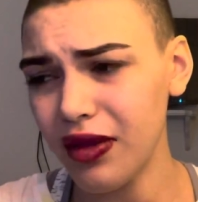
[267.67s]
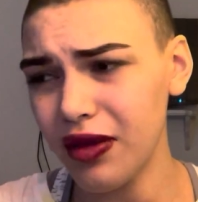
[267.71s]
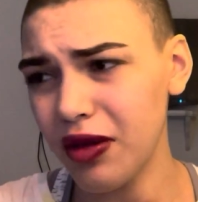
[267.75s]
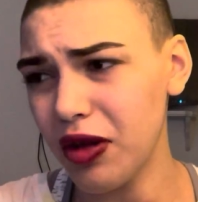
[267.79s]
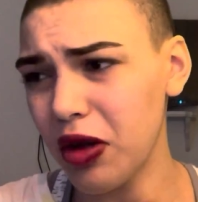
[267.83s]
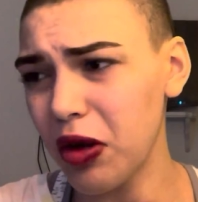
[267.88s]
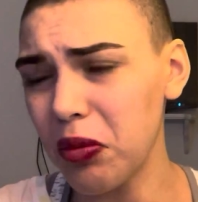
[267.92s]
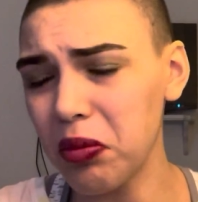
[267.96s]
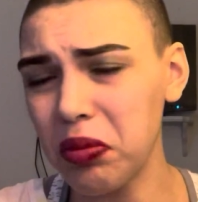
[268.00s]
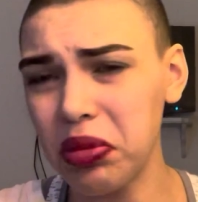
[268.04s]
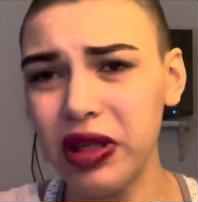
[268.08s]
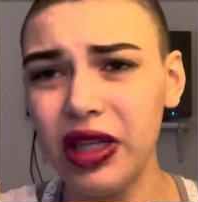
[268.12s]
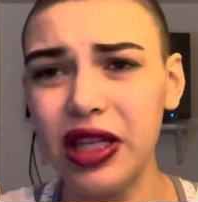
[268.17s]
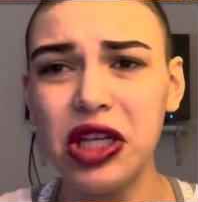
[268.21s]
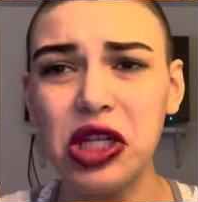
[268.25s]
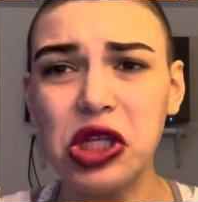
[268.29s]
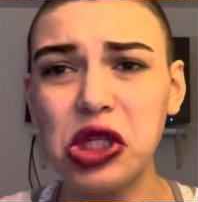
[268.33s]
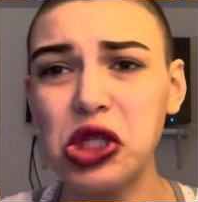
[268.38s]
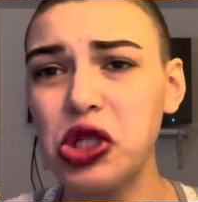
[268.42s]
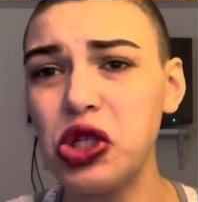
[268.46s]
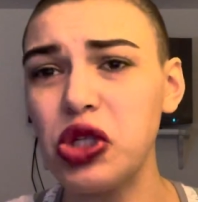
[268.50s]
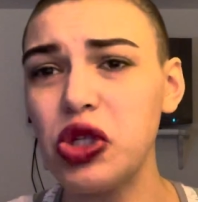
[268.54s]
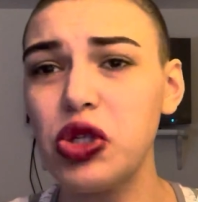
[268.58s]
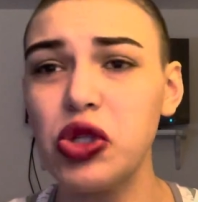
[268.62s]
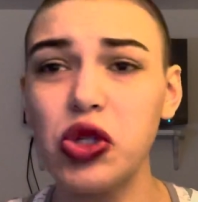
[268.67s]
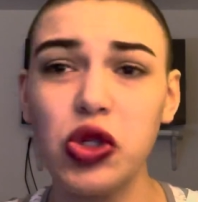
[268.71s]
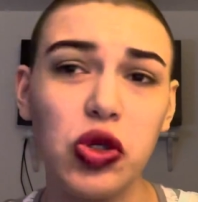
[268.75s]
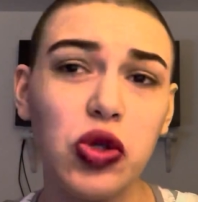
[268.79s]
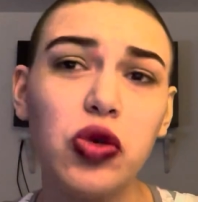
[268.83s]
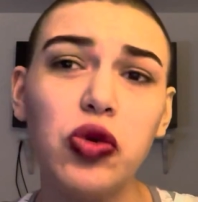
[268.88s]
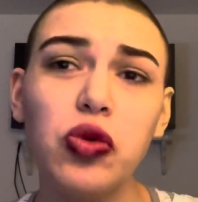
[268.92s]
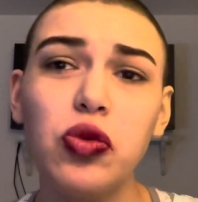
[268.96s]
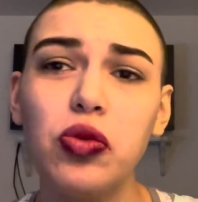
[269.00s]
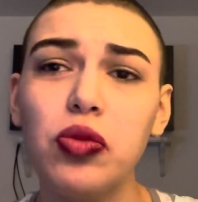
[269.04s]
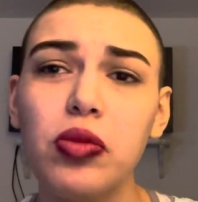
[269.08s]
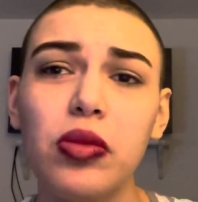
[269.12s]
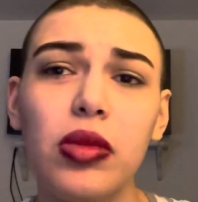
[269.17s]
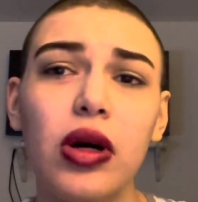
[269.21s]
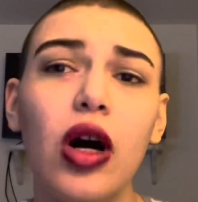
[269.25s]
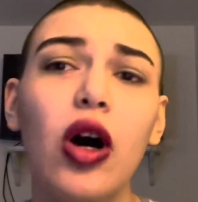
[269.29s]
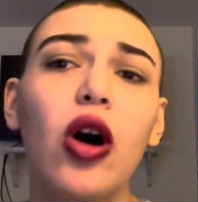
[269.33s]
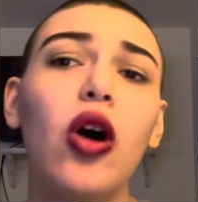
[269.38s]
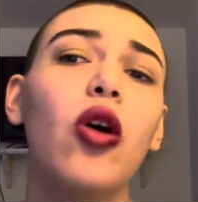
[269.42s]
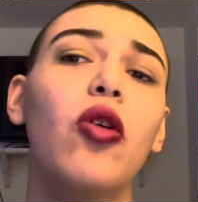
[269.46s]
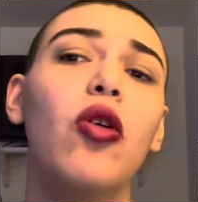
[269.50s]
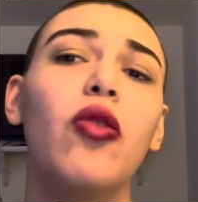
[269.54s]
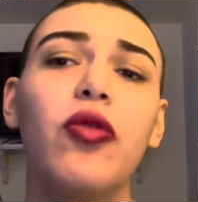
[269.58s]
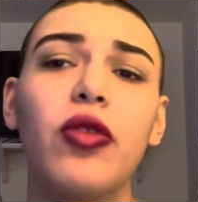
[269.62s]
complete doom
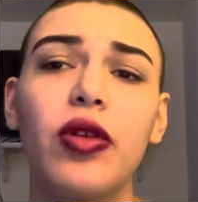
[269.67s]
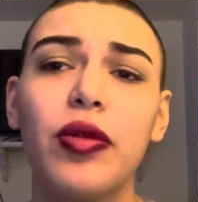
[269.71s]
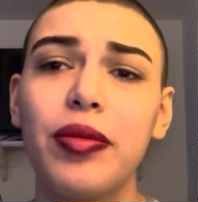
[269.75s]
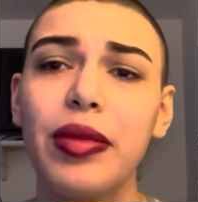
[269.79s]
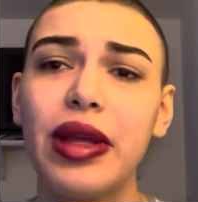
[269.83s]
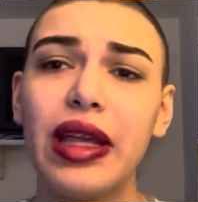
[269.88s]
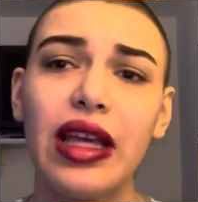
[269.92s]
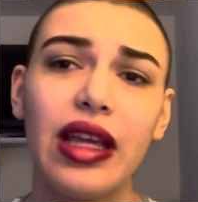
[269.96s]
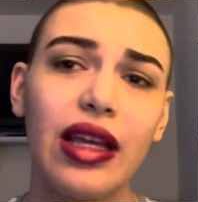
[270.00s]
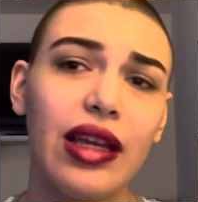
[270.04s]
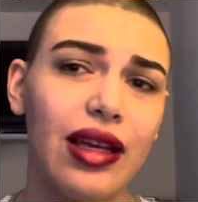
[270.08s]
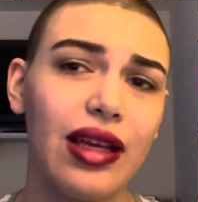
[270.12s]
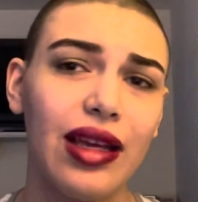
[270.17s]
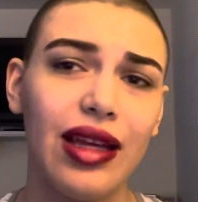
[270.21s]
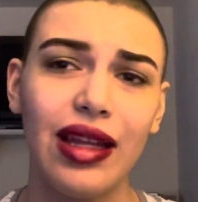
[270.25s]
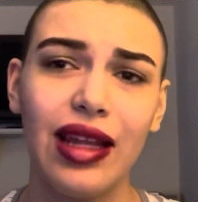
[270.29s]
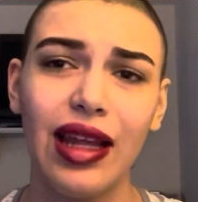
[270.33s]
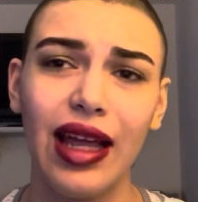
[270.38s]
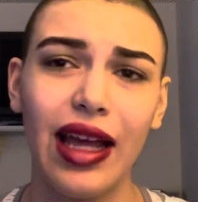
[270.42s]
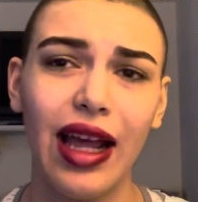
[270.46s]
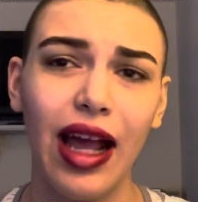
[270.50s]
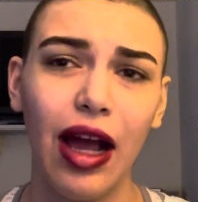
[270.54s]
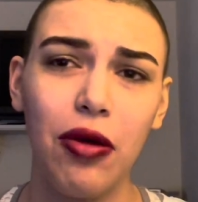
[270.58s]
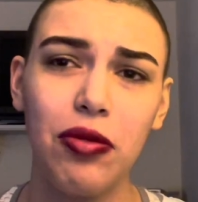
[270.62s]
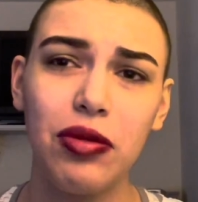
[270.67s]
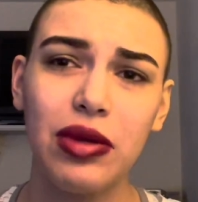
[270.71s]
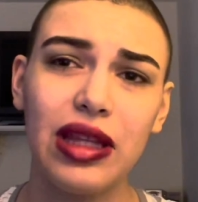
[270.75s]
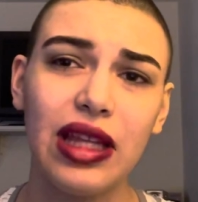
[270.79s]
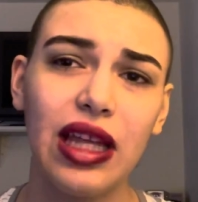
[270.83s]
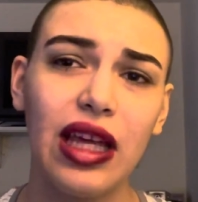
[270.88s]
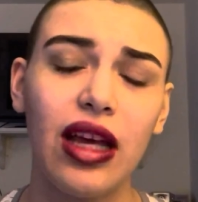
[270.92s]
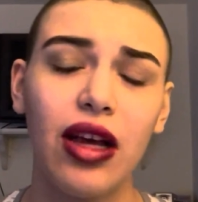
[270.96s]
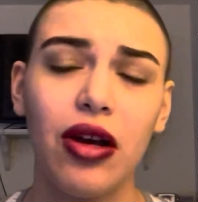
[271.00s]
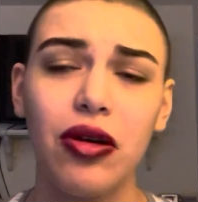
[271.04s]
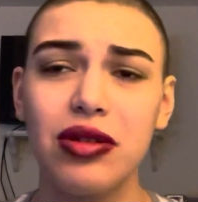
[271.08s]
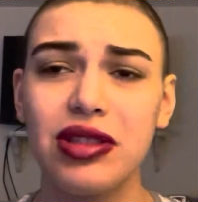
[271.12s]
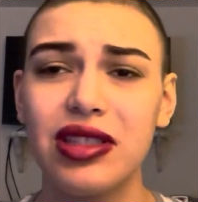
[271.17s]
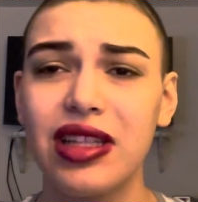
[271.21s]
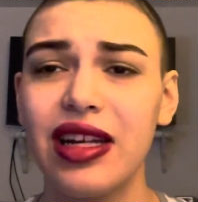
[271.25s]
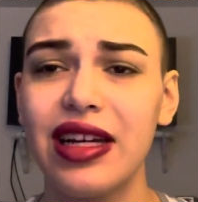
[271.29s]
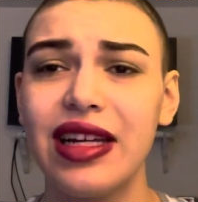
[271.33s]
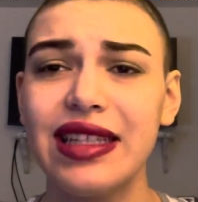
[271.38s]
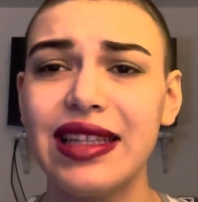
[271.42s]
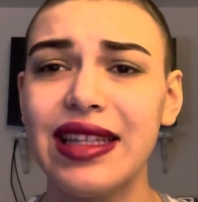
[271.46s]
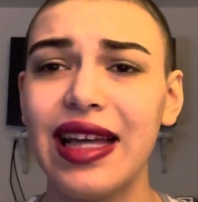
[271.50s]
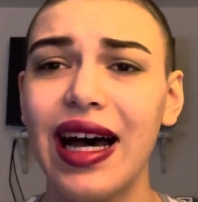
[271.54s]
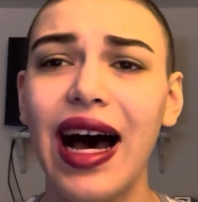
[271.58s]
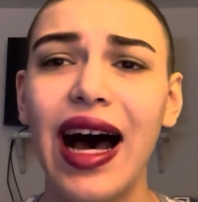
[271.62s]
over me, and like I would think I was gonna
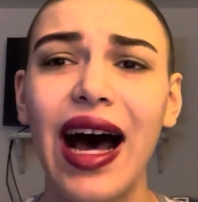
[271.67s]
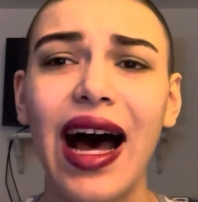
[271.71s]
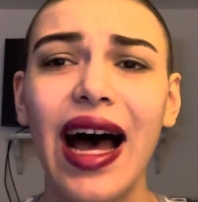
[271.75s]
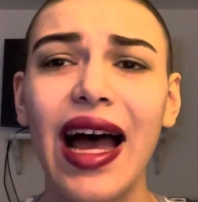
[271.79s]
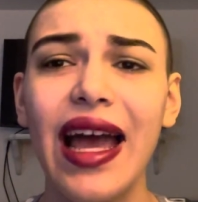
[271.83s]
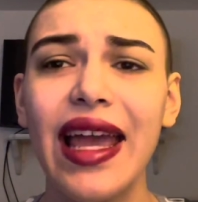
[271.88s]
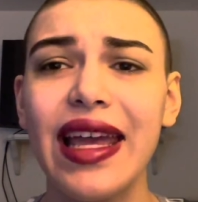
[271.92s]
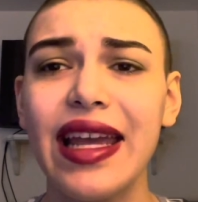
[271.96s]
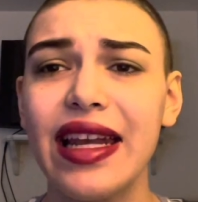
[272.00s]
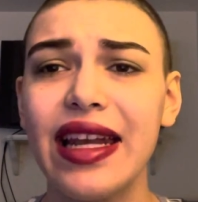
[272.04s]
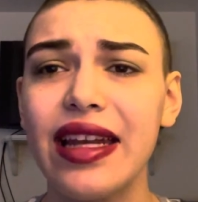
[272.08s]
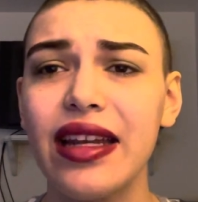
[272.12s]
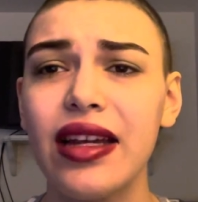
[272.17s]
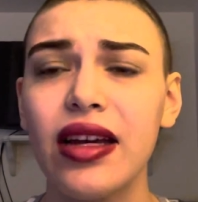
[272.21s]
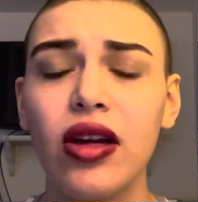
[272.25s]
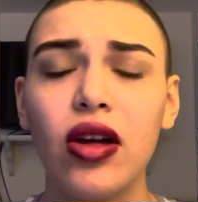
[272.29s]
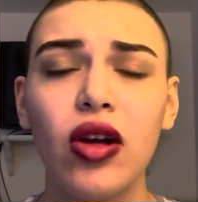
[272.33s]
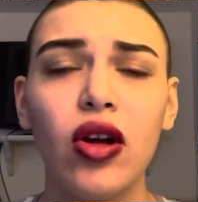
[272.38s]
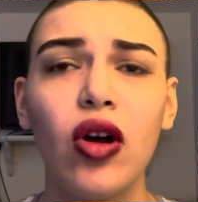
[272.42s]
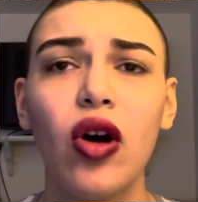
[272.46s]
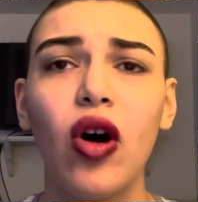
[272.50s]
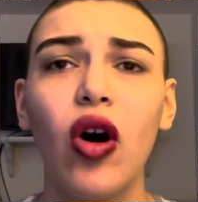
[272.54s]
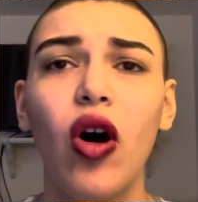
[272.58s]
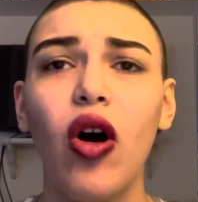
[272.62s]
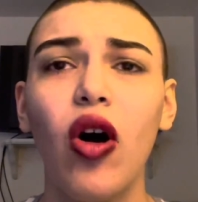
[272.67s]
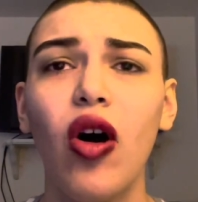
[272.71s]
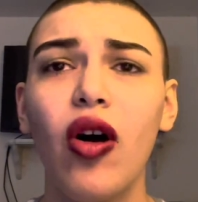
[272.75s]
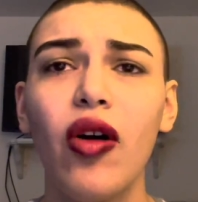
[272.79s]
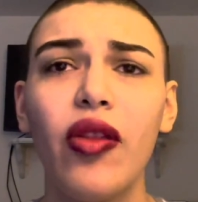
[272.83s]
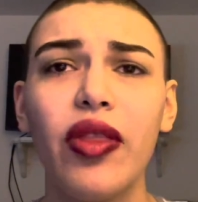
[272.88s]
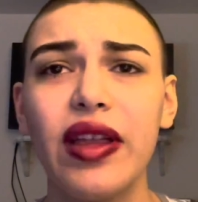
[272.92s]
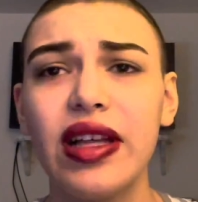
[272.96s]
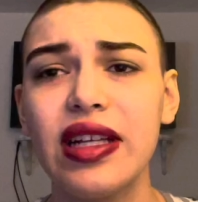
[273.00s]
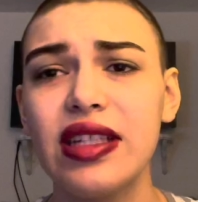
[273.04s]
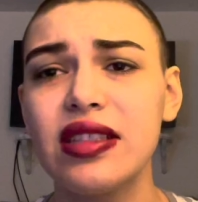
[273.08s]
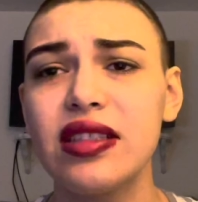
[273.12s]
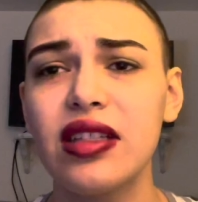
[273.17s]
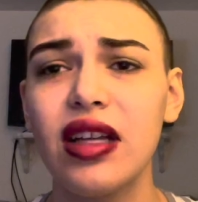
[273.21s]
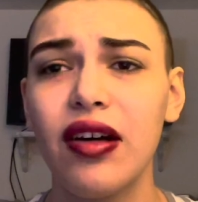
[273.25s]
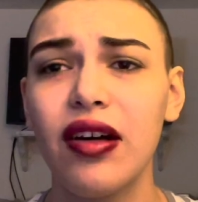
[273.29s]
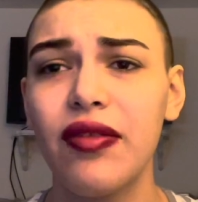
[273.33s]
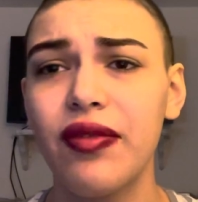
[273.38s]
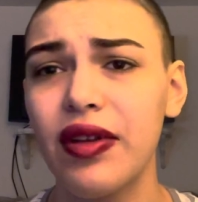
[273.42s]
die and all this stuff.